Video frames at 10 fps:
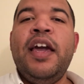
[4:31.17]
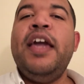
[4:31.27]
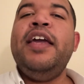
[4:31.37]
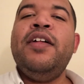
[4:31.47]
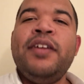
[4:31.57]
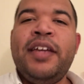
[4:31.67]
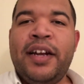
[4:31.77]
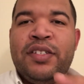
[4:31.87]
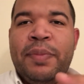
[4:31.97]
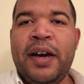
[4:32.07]
He only
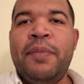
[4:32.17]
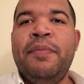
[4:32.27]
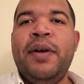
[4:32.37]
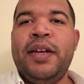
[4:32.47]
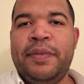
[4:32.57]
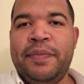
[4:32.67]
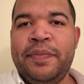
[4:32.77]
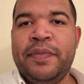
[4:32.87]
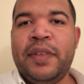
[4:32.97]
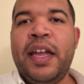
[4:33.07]
cares about money.
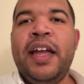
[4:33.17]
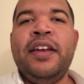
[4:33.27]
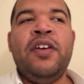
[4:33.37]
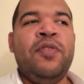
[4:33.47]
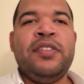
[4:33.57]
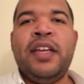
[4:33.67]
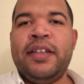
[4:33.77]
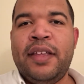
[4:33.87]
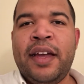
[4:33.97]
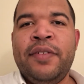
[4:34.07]
And the owners
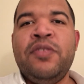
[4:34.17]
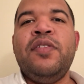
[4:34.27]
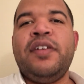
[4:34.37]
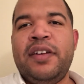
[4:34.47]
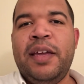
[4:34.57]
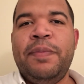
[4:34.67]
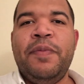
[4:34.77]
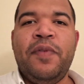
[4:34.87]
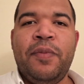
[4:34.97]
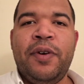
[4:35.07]
like that, so they're going to keep him
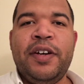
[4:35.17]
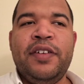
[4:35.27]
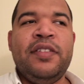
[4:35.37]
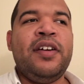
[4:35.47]
for more years.